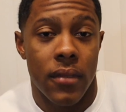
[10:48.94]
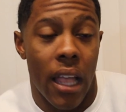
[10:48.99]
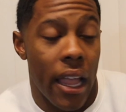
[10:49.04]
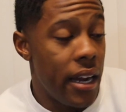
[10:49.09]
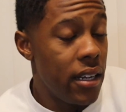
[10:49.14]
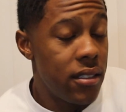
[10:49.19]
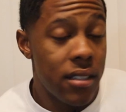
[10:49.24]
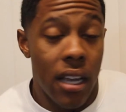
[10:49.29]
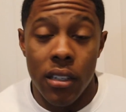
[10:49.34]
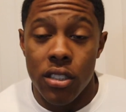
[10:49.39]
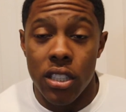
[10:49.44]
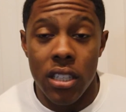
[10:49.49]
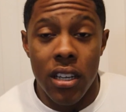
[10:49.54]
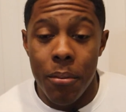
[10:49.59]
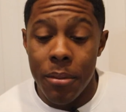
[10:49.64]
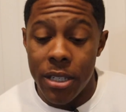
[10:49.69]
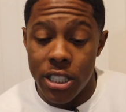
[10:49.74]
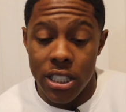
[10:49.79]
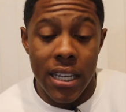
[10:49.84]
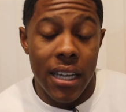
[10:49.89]
Every time she
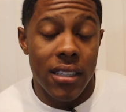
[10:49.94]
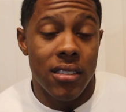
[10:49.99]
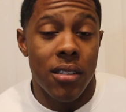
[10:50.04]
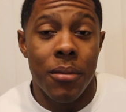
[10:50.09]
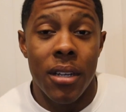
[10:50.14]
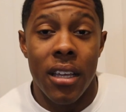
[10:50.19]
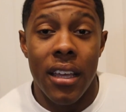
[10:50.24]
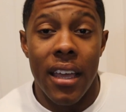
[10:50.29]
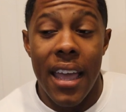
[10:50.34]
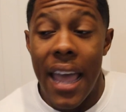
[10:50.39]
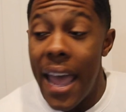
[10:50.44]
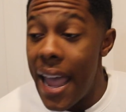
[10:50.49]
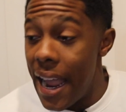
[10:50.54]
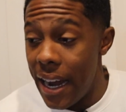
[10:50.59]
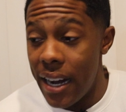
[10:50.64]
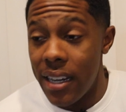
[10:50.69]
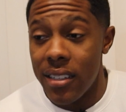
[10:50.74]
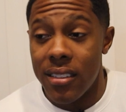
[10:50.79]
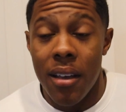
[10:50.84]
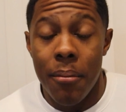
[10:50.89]
come in, she got something in her hand.
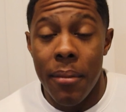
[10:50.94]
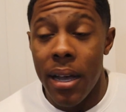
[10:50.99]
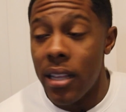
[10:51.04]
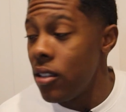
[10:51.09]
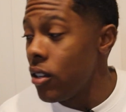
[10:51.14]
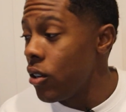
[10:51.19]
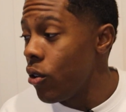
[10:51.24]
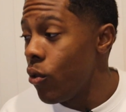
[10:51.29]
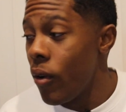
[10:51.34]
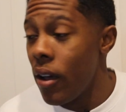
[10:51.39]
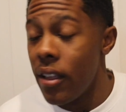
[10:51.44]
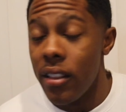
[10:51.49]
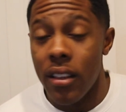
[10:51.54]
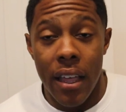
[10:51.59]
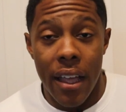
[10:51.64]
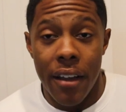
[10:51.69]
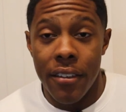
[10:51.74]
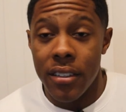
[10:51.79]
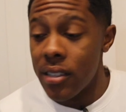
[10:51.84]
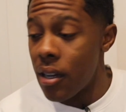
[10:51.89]
Every time I look away,
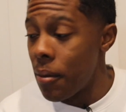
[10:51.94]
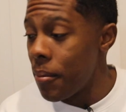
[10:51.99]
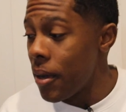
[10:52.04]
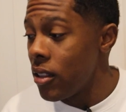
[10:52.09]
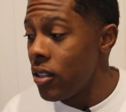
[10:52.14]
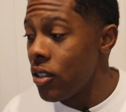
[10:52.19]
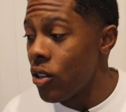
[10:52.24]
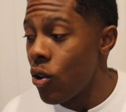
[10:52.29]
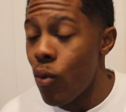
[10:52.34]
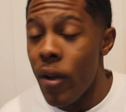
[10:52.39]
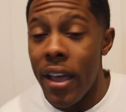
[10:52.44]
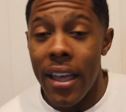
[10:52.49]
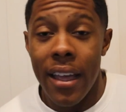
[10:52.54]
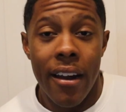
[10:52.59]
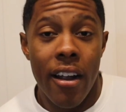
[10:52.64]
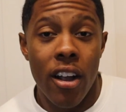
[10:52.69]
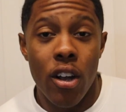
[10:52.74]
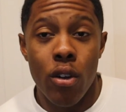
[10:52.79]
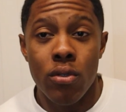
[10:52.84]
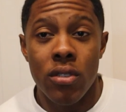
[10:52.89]
every time I look away
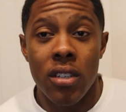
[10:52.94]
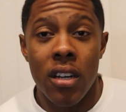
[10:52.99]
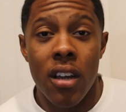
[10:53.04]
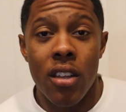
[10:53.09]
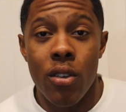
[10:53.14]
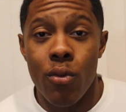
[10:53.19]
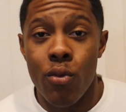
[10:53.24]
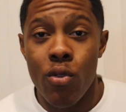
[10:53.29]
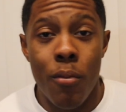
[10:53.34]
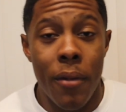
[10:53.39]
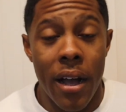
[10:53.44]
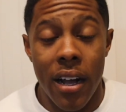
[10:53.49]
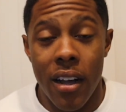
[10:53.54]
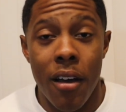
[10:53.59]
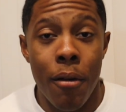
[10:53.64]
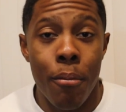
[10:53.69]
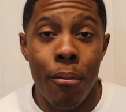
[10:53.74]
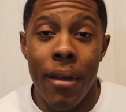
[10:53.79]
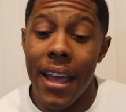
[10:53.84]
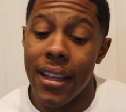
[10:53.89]
and I go to the other room, I
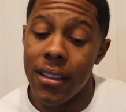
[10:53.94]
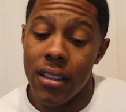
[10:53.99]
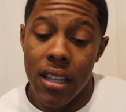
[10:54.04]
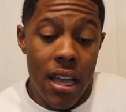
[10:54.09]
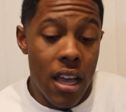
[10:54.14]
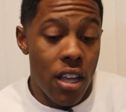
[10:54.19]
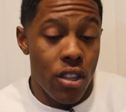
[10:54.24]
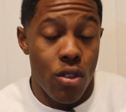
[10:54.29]
come back.